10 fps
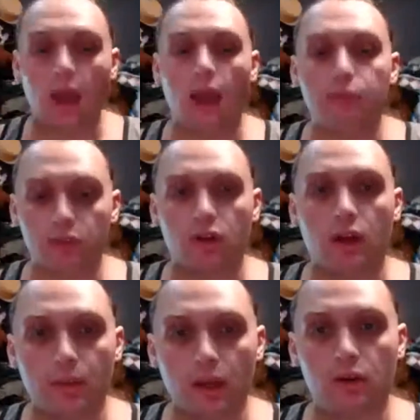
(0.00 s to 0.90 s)
I'm
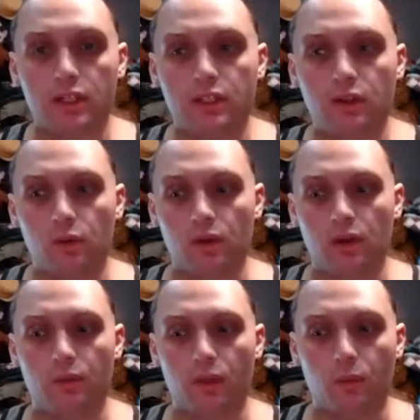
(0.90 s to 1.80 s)
trying my hardest to hold
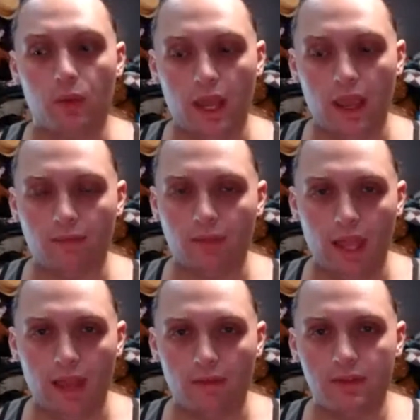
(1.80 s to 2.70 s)
on with what I have
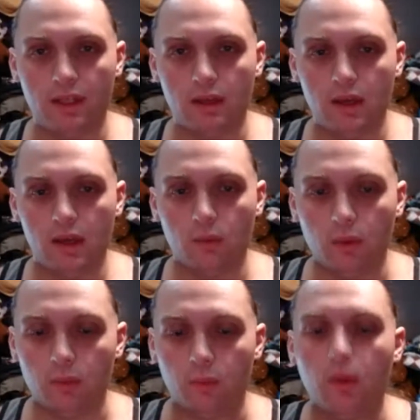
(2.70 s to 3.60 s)
left,
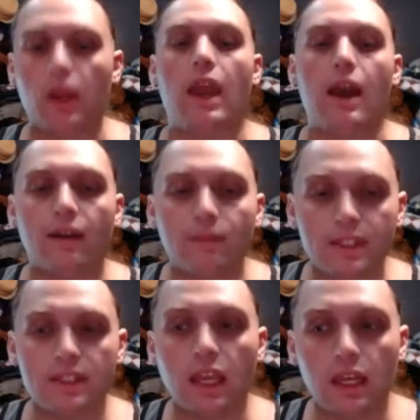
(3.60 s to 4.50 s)
with what I have
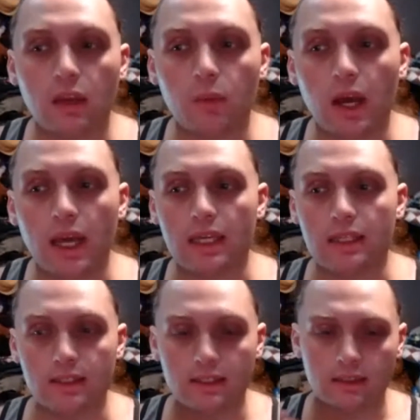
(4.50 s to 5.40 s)

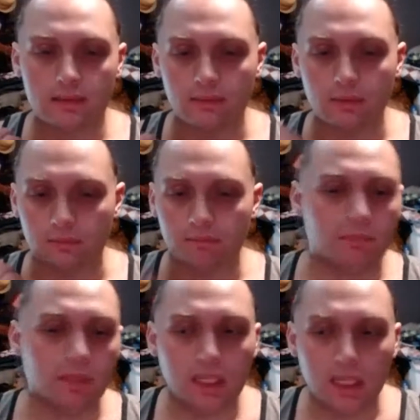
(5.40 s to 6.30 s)
sanity-wise or
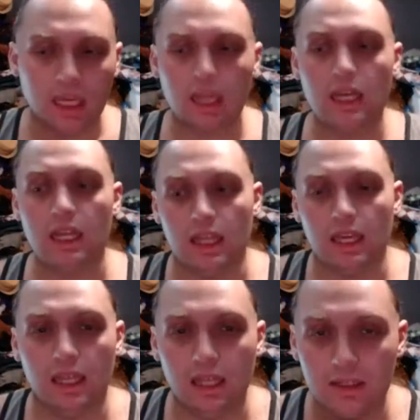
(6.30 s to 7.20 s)

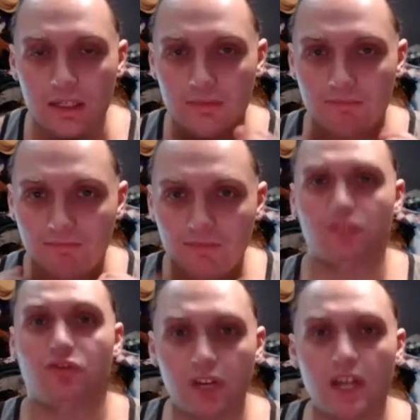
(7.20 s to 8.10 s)
anything, and it just
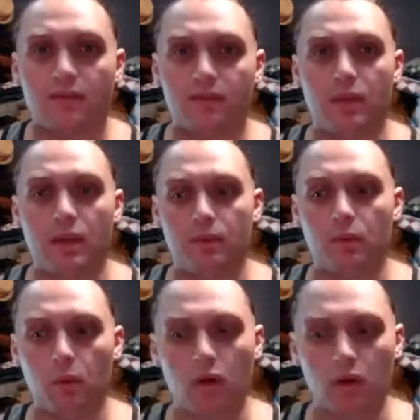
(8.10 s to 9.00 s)
drives me up the
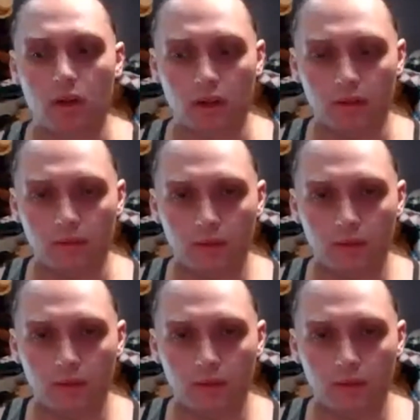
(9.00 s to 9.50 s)
wall.